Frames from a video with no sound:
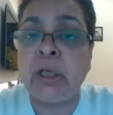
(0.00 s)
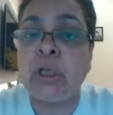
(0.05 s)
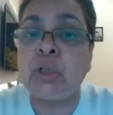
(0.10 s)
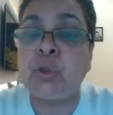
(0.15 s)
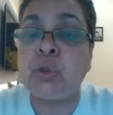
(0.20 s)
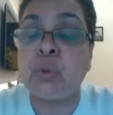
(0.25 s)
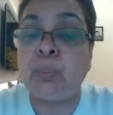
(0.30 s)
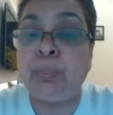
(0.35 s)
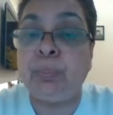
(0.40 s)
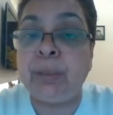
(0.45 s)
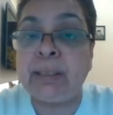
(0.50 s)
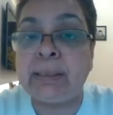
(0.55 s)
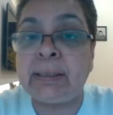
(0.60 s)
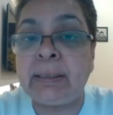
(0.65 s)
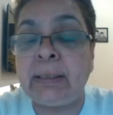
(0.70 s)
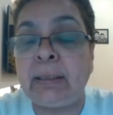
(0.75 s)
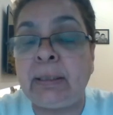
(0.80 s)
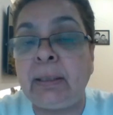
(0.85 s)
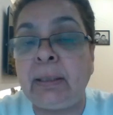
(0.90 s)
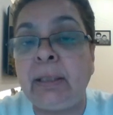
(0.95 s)
So
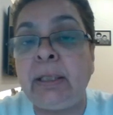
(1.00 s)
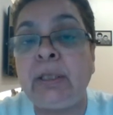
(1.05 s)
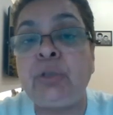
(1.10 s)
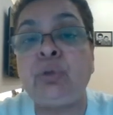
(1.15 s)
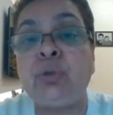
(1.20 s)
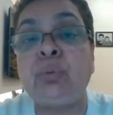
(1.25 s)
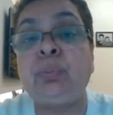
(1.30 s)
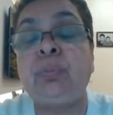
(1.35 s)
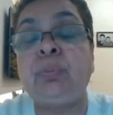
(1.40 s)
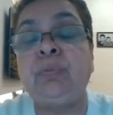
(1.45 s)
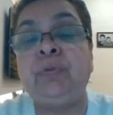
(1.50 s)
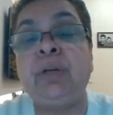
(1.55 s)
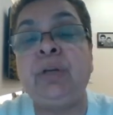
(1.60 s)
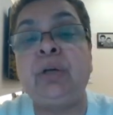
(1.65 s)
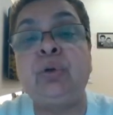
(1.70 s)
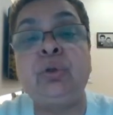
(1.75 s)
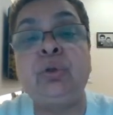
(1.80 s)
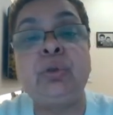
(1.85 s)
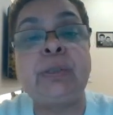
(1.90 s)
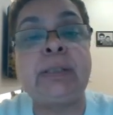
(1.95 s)
basically, we are
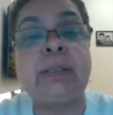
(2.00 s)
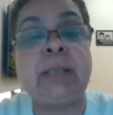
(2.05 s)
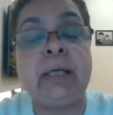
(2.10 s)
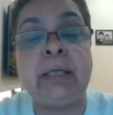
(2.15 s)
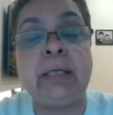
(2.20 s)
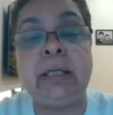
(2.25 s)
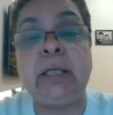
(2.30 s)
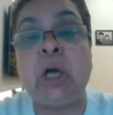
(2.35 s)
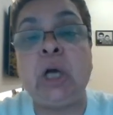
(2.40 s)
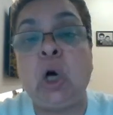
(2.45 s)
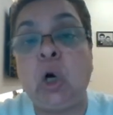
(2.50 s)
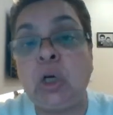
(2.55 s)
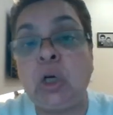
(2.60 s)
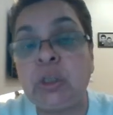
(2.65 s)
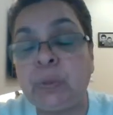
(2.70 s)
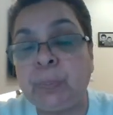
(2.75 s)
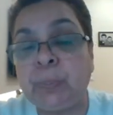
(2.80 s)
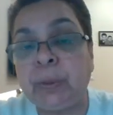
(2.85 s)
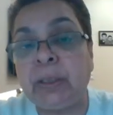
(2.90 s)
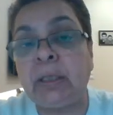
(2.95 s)
going to study
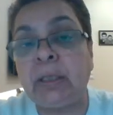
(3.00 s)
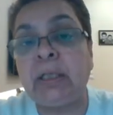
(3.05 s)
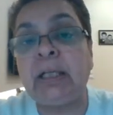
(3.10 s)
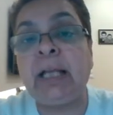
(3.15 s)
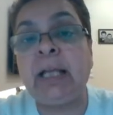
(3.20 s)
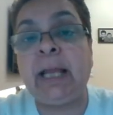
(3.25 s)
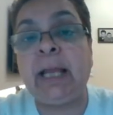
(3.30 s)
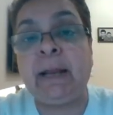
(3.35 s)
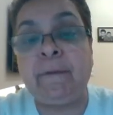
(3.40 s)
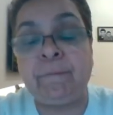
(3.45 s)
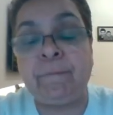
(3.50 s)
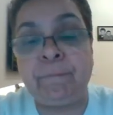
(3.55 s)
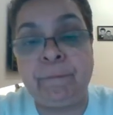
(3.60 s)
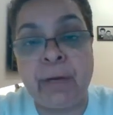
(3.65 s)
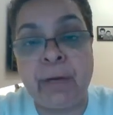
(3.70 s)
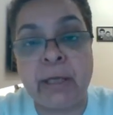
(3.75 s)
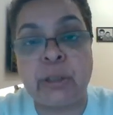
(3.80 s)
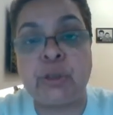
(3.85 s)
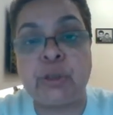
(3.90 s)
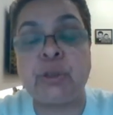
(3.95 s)
hospital
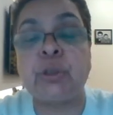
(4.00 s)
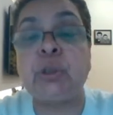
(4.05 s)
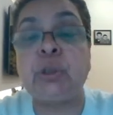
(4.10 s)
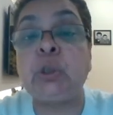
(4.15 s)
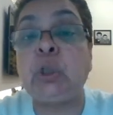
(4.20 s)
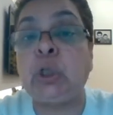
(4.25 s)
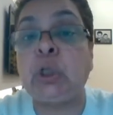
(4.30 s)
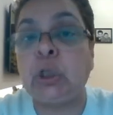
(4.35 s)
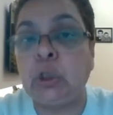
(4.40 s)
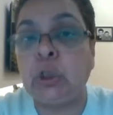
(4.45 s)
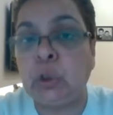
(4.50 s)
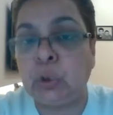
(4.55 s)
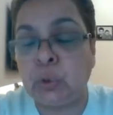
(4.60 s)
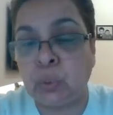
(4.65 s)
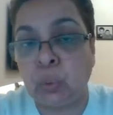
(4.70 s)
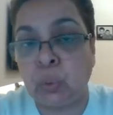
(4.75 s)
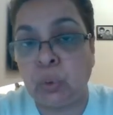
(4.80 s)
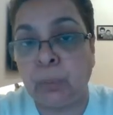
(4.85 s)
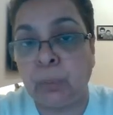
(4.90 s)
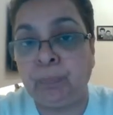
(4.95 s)
infection
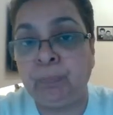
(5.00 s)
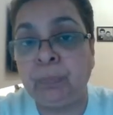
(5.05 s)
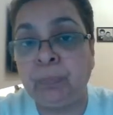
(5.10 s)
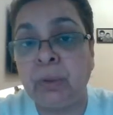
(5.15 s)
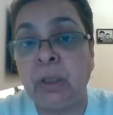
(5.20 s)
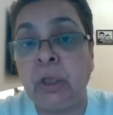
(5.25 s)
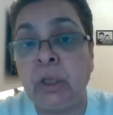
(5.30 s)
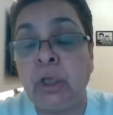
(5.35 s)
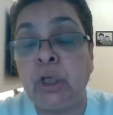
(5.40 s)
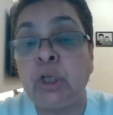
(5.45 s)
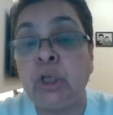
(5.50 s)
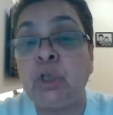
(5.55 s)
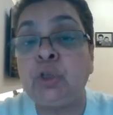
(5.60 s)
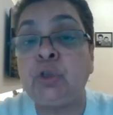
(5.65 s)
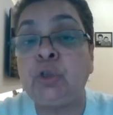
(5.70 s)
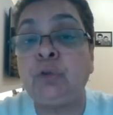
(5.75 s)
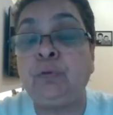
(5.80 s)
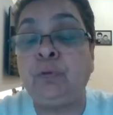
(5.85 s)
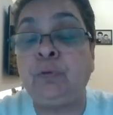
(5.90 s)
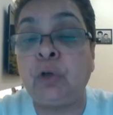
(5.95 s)
control.
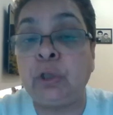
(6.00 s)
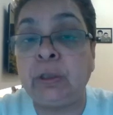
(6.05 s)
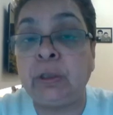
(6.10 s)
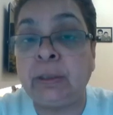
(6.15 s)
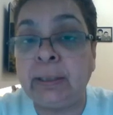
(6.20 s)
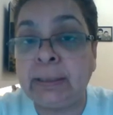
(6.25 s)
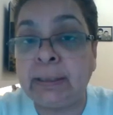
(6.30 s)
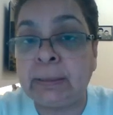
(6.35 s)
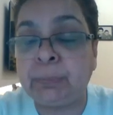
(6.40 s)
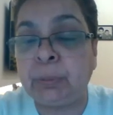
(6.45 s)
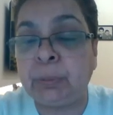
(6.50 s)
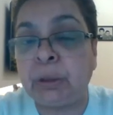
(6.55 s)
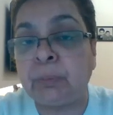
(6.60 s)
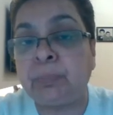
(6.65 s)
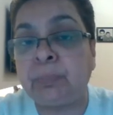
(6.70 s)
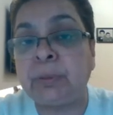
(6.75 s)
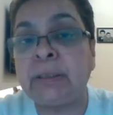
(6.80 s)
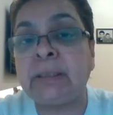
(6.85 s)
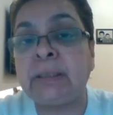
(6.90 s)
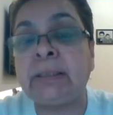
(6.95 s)
So for this
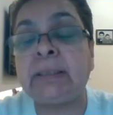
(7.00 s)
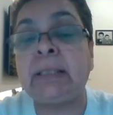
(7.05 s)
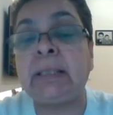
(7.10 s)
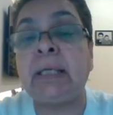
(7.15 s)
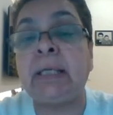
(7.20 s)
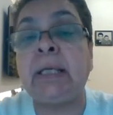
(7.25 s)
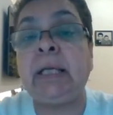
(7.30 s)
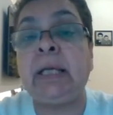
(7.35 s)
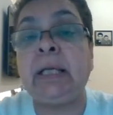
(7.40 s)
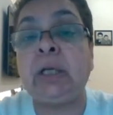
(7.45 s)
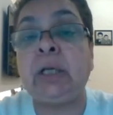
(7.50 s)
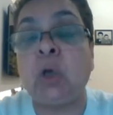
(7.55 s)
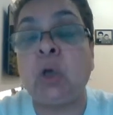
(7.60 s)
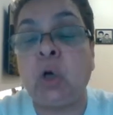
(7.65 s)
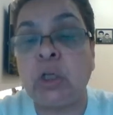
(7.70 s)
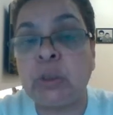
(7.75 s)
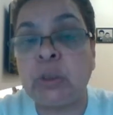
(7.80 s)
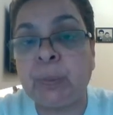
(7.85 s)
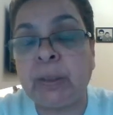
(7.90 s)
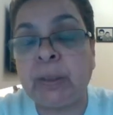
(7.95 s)
purpose, in
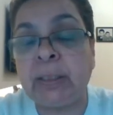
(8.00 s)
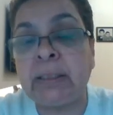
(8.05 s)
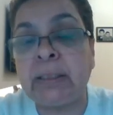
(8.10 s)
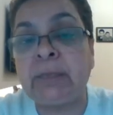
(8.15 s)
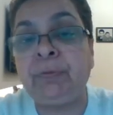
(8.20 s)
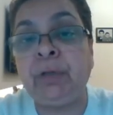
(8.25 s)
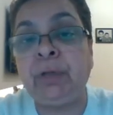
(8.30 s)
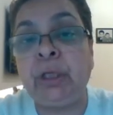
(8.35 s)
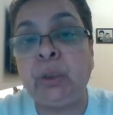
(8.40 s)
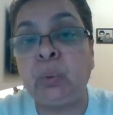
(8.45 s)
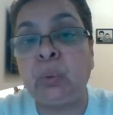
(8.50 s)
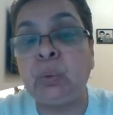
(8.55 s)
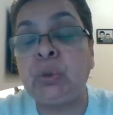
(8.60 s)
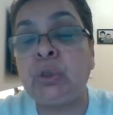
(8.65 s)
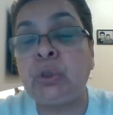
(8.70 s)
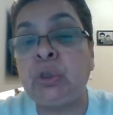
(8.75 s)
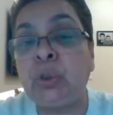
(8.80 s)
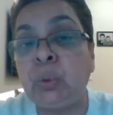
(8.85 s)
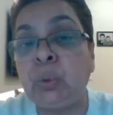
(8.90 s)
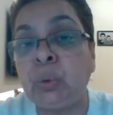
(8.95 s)
hospitals, we
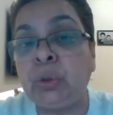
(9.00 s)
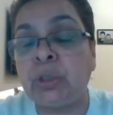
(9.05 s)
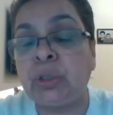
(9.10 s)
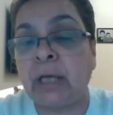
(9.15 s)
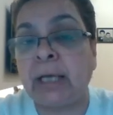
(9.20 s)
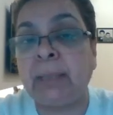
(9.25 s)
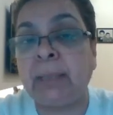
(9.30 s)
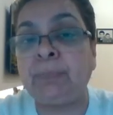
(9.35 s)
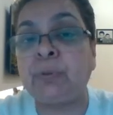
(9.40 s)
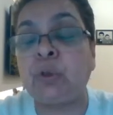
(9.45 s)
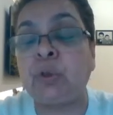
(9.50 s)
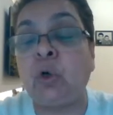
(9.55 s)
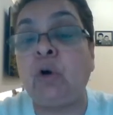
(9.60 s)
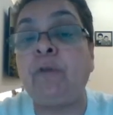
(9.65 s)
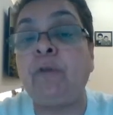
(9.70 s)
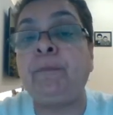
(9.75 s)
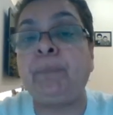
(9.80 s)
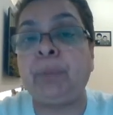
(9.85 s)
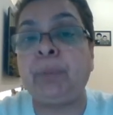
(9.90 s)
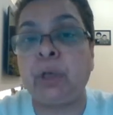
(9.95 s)
use two types
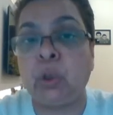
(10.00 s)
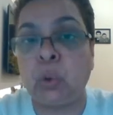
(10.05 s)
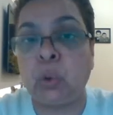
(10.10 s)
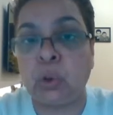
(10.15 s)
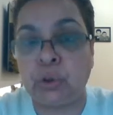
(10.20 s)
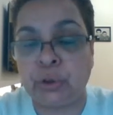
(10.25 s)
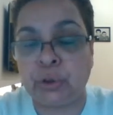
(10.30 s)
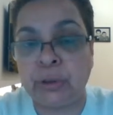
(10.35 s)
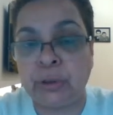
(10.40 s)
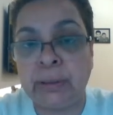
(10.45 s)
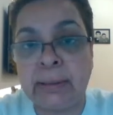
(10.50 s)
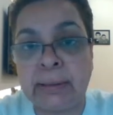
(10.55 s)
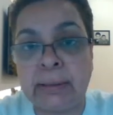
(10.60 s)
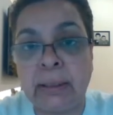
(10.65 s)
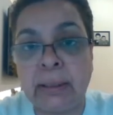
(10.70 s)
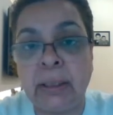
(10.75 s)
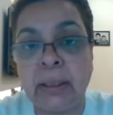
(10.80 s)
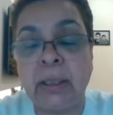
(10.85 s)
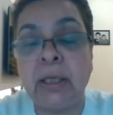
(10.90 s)
of precautions.